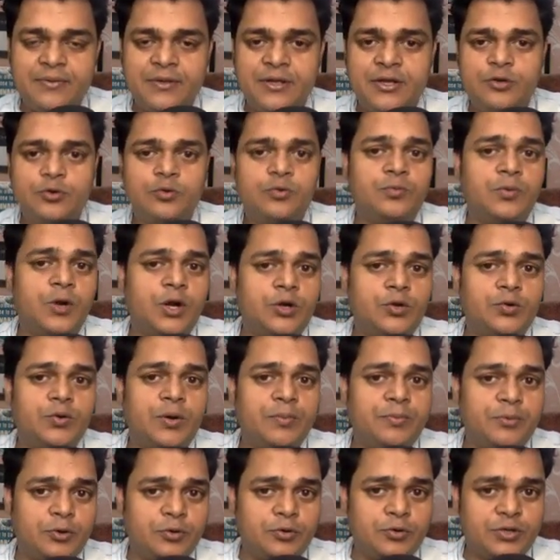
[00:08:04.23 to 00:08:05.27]
He don't want to
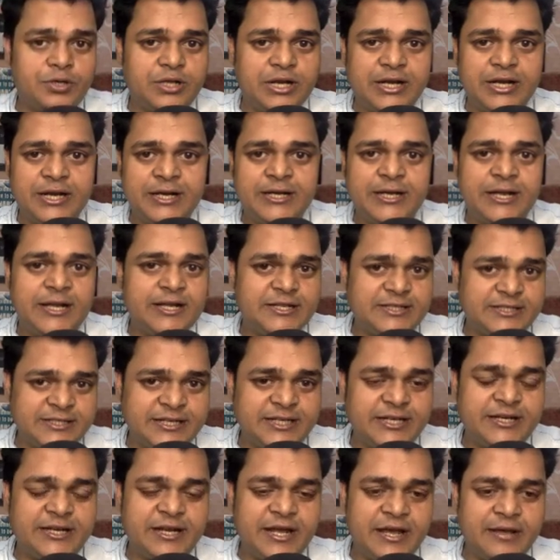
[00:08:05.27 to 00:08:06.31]
upload the data in
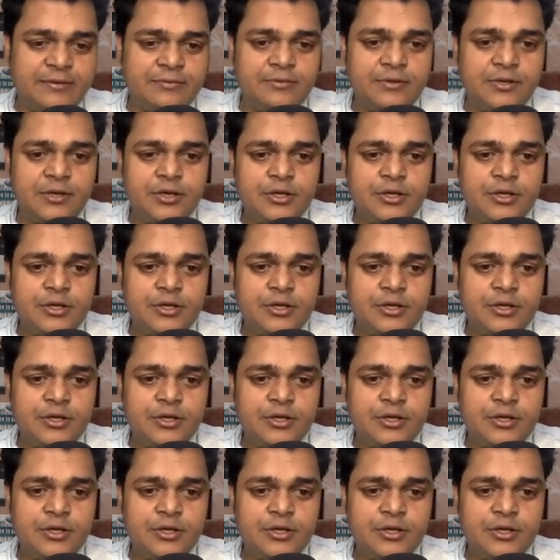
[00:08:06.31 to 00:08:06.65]
C drive.